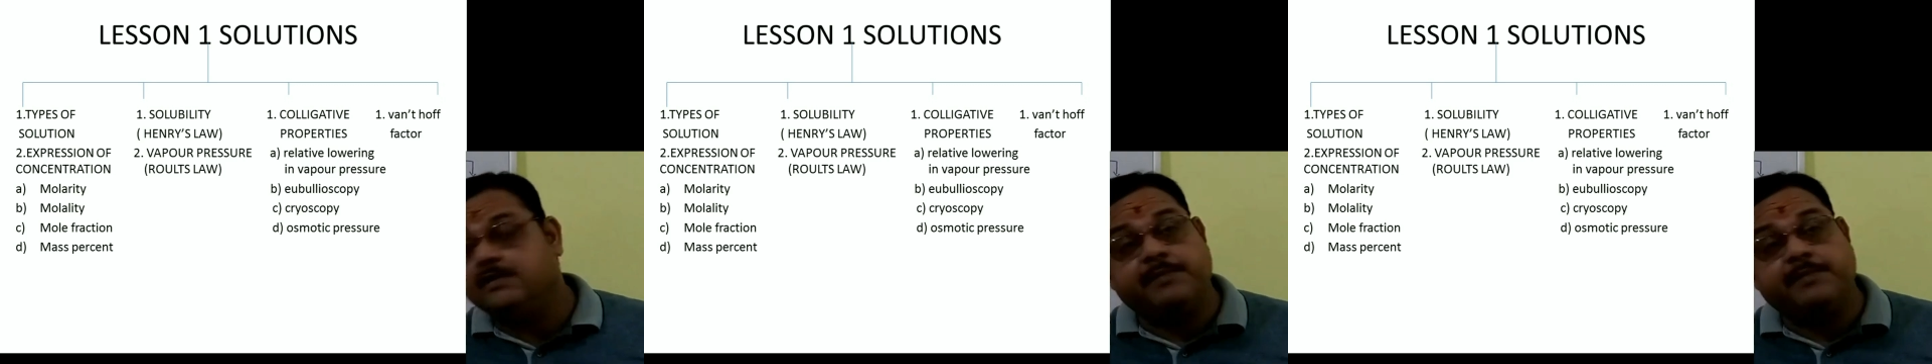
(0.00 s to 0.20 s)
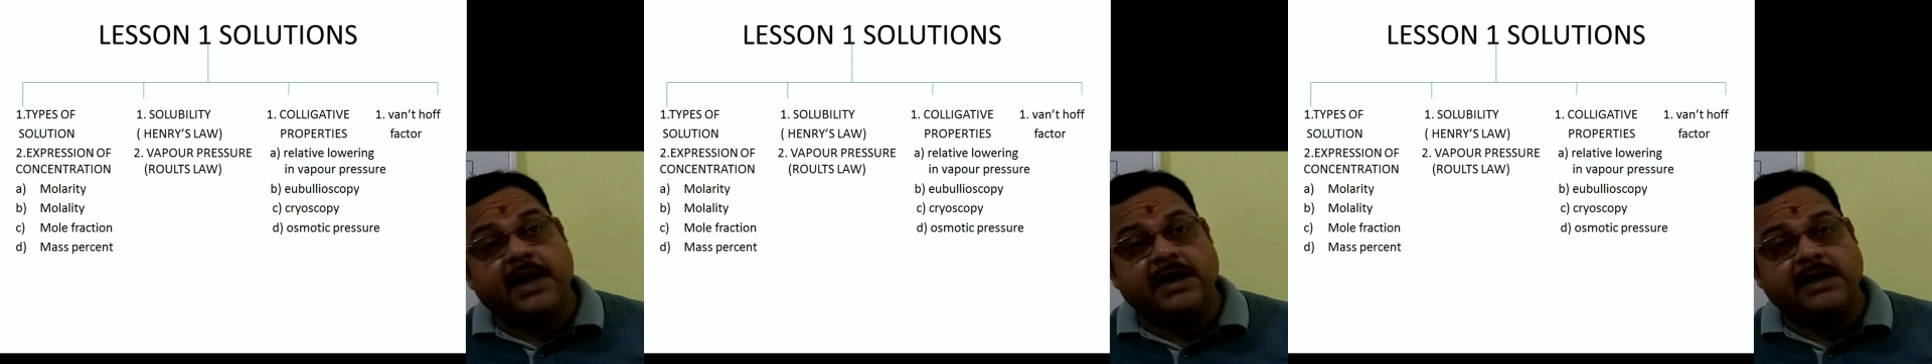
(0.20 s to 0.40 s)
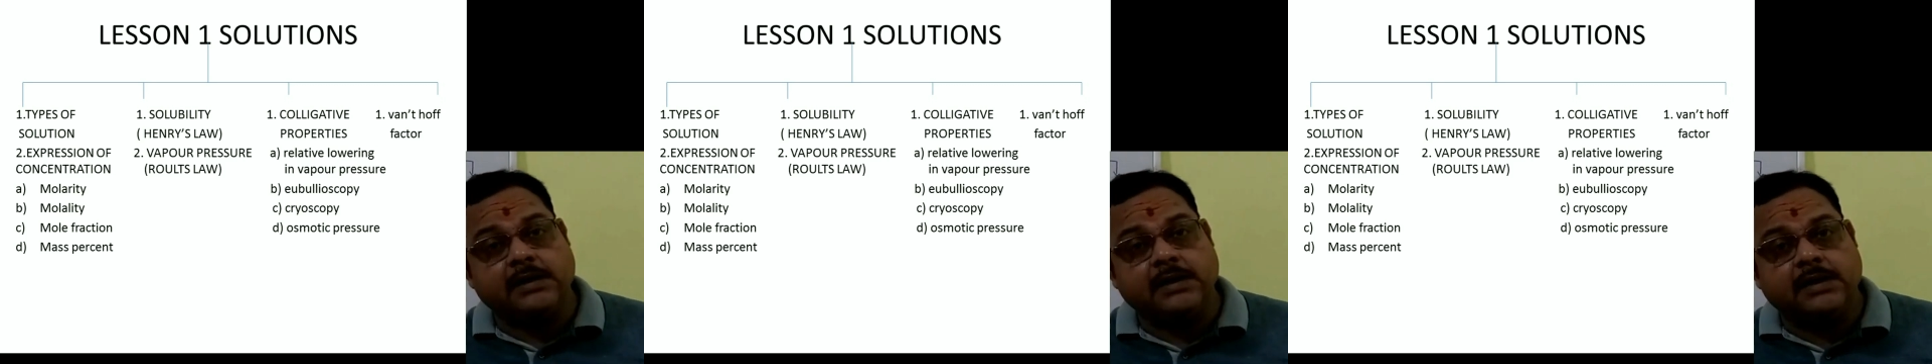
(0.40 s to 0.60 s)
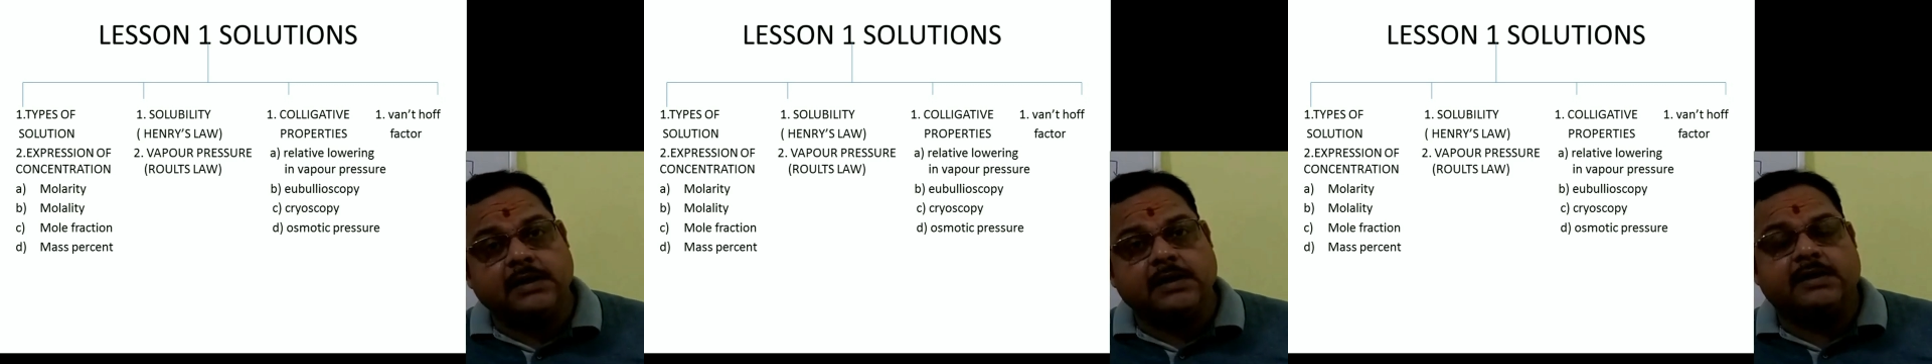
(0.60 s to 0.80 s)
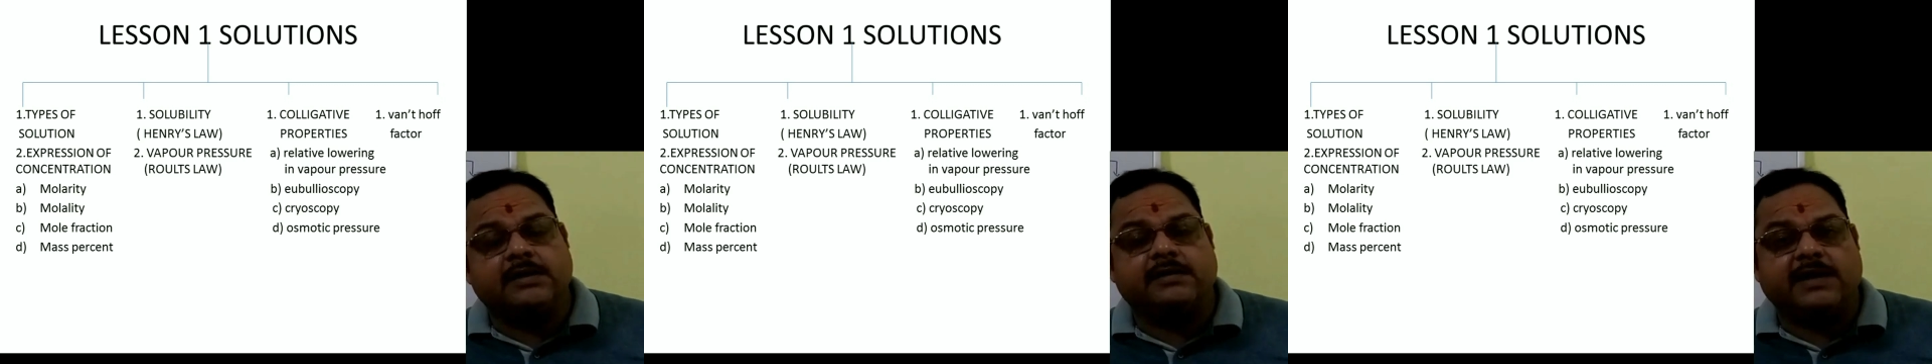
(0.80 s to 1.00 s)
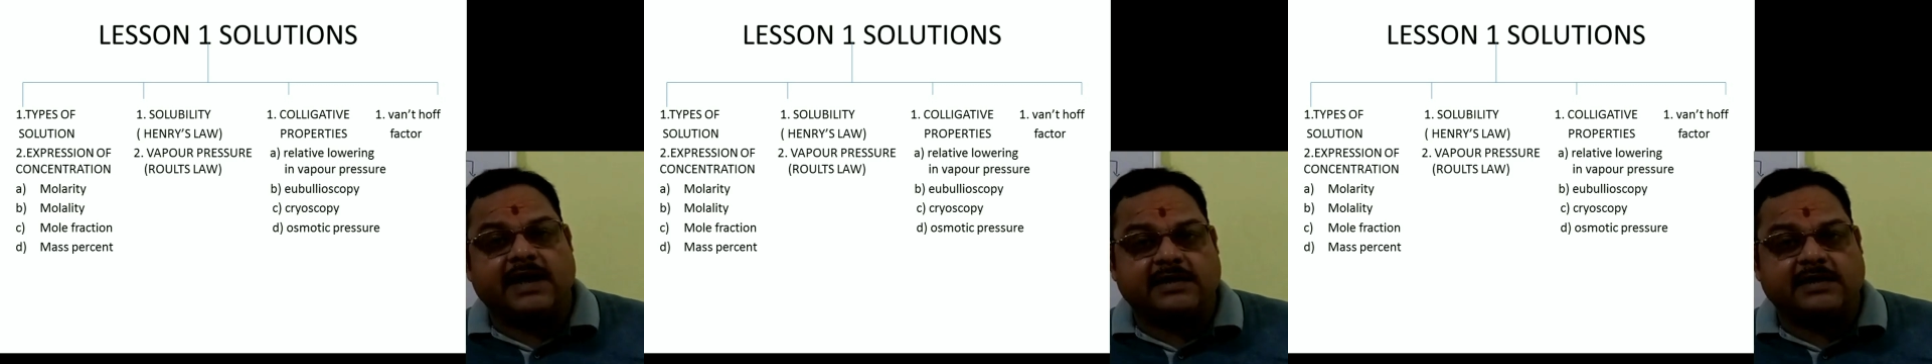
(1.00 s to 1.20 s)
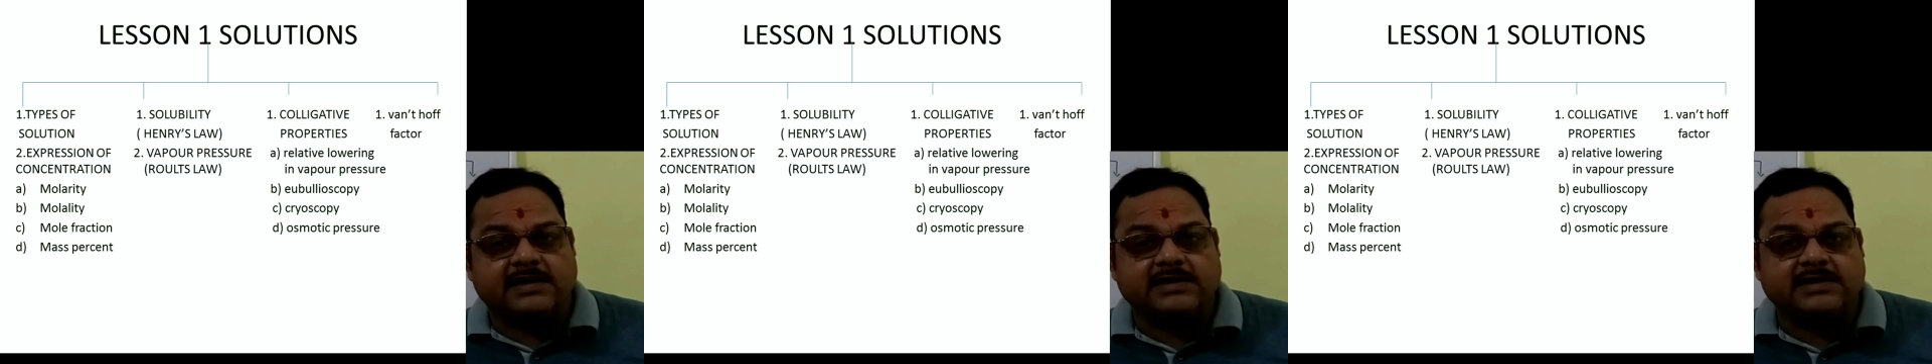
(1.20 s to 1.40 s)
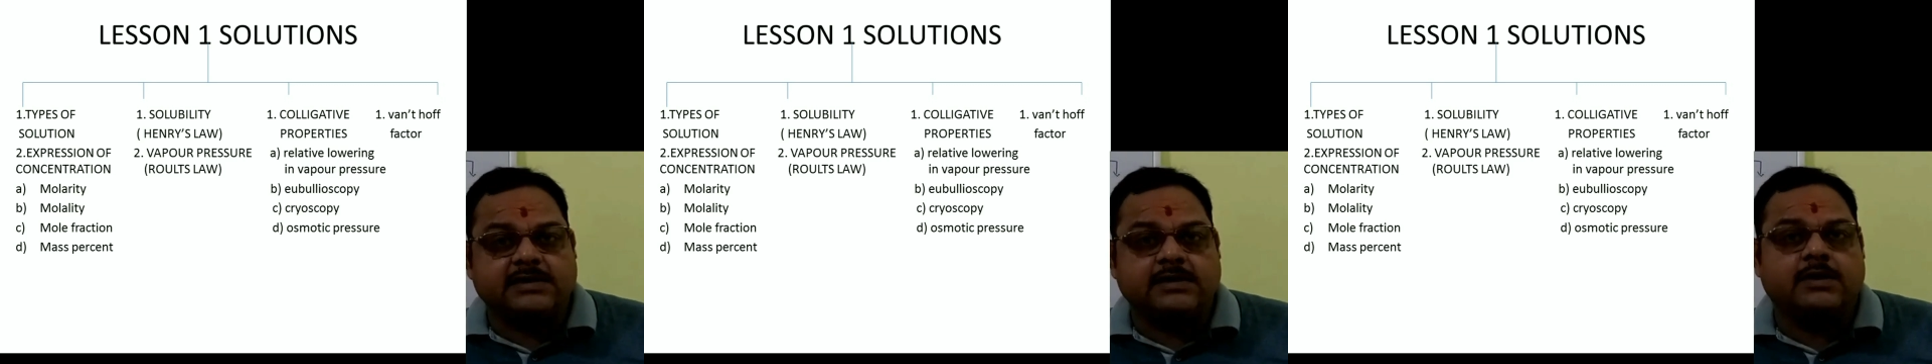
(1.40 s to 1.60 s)
part, that
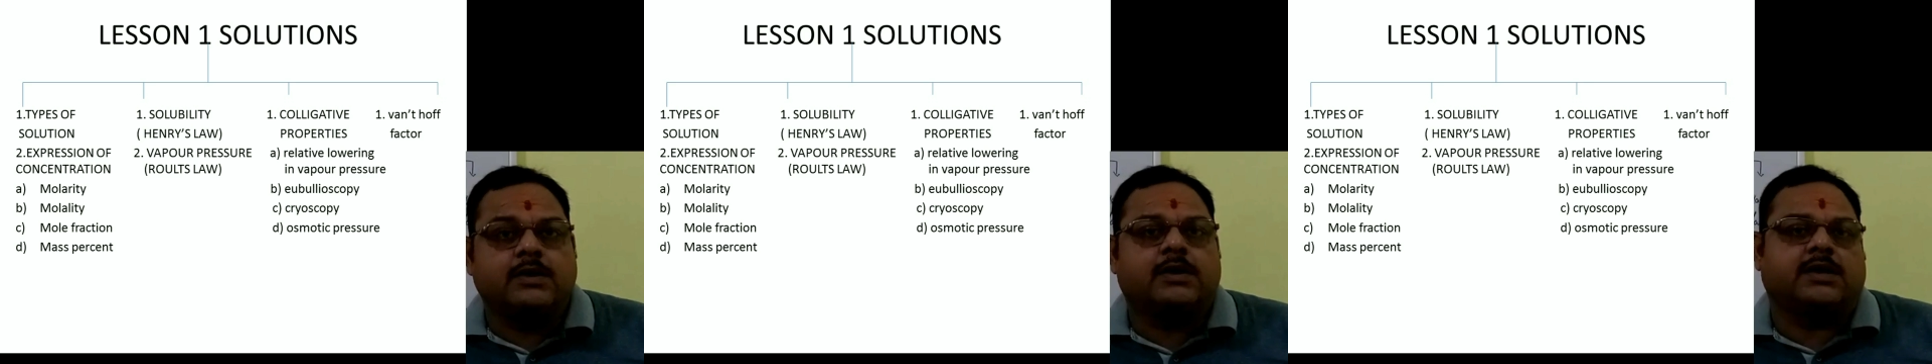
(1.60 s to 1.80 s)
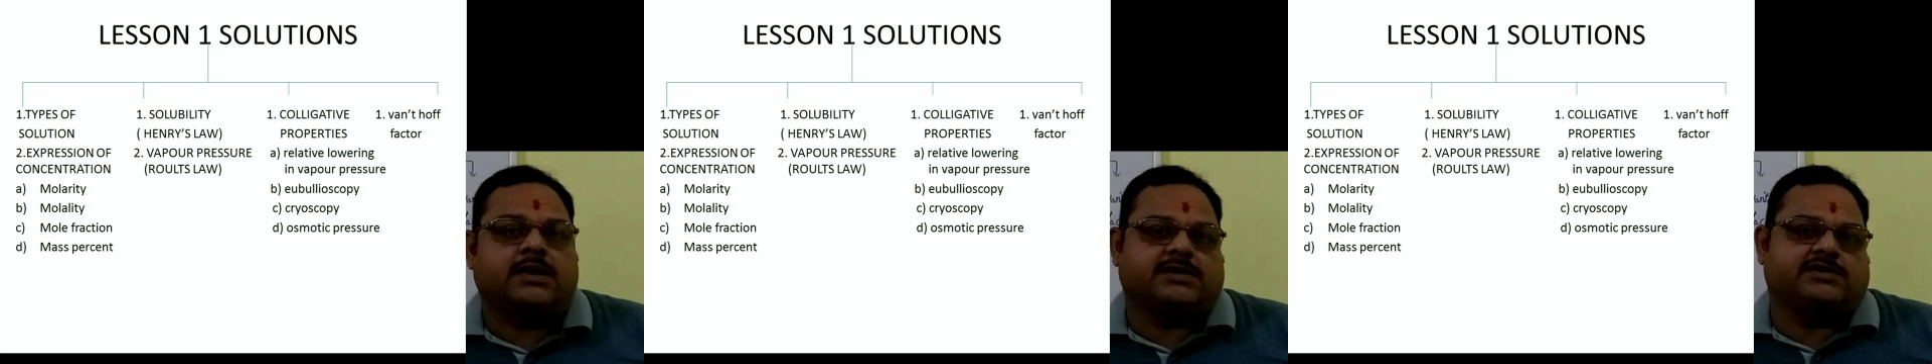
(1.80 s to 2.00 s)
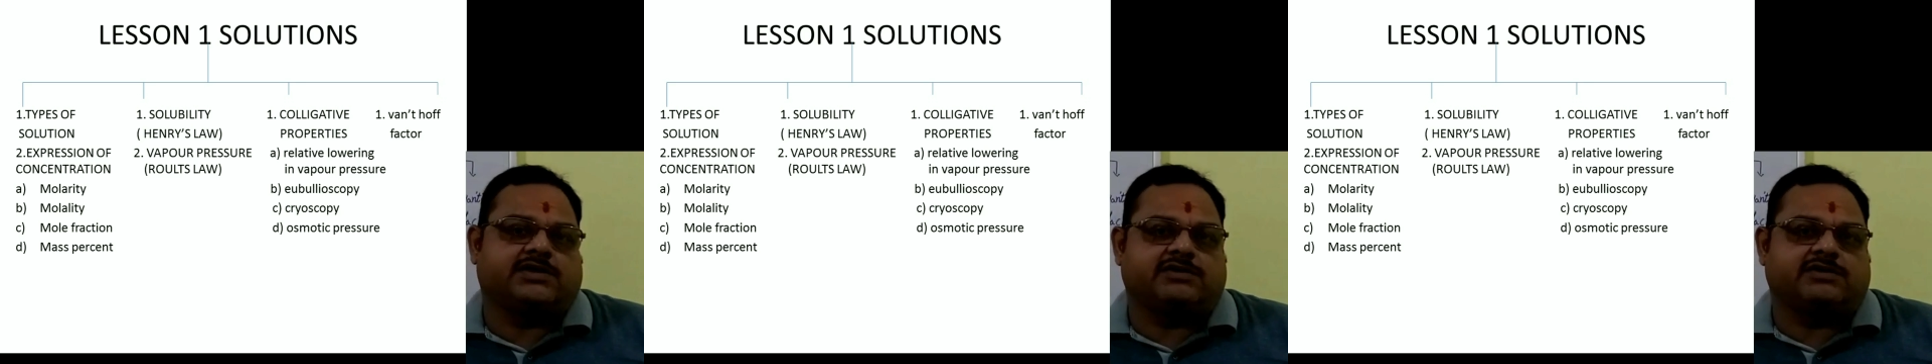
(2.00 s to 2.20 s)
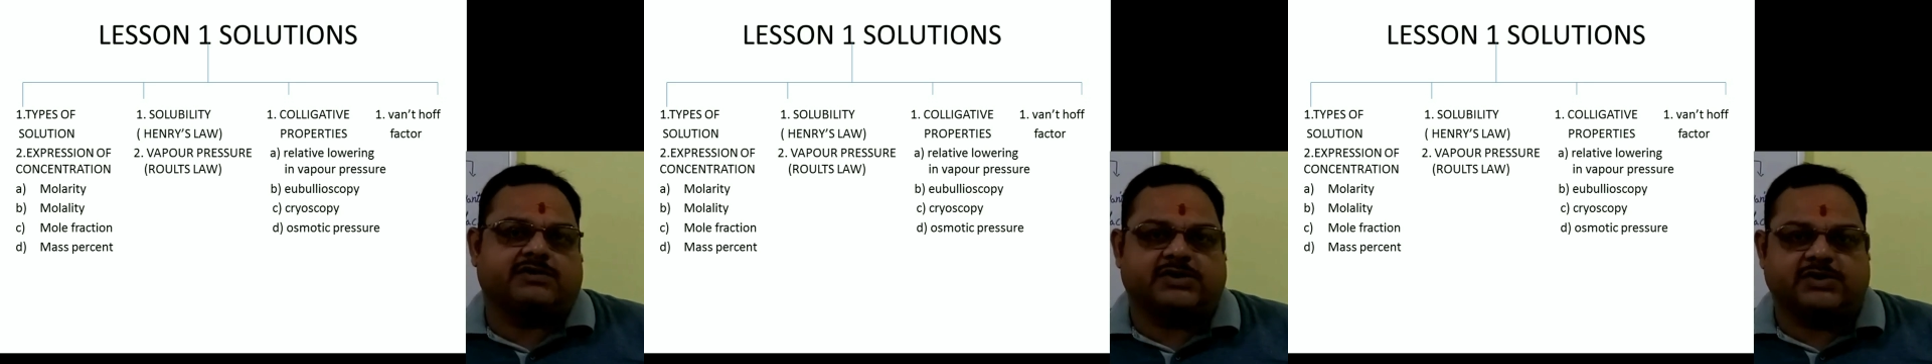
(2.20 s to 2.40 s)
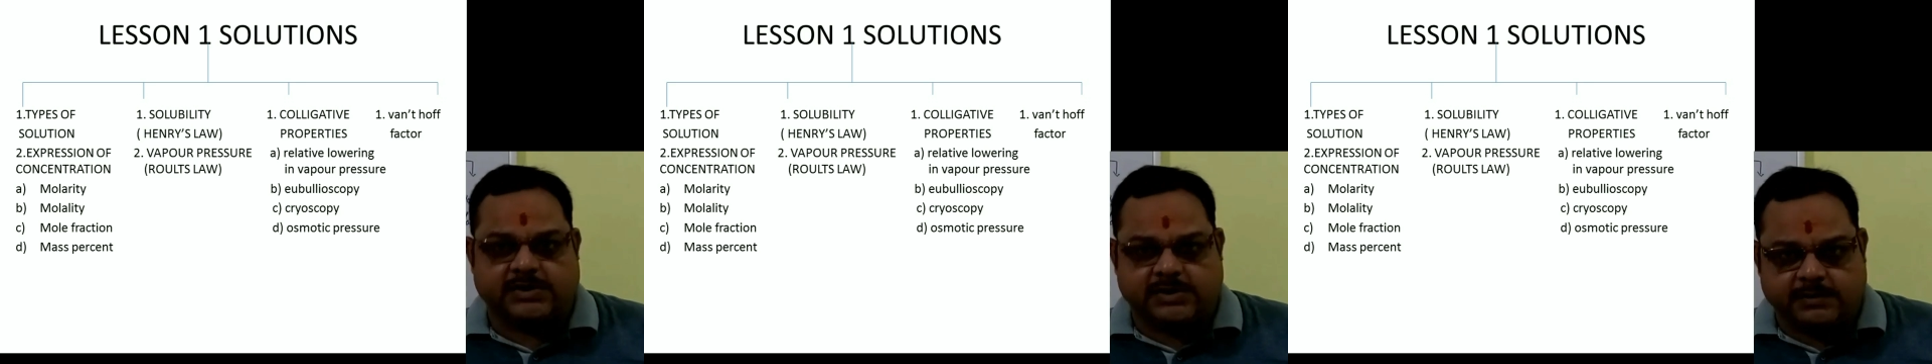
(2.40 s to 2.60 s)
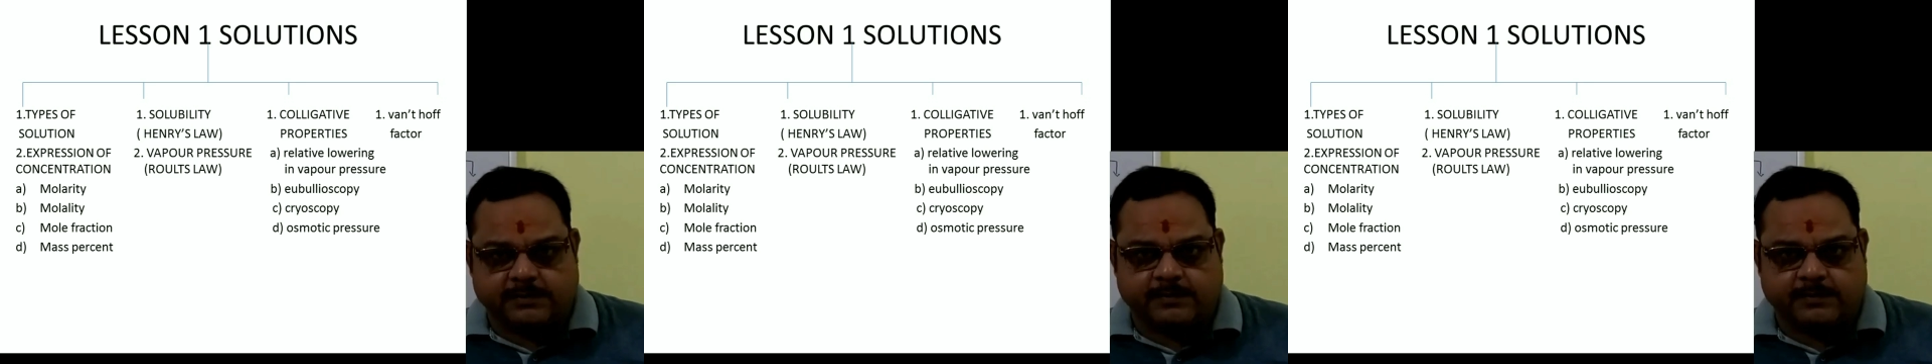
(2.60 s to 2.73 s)
is concentration.